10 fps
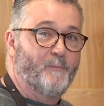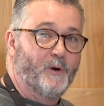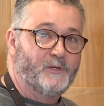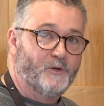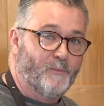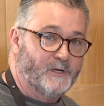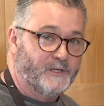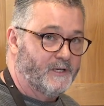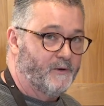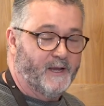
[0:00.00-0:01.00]
put too much
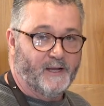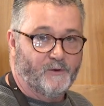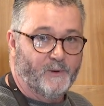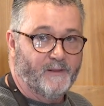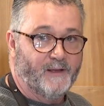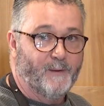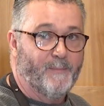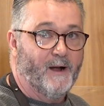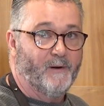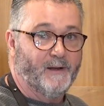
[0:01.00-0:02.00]
in, you can't do anything
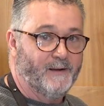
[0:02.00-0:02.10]
about it.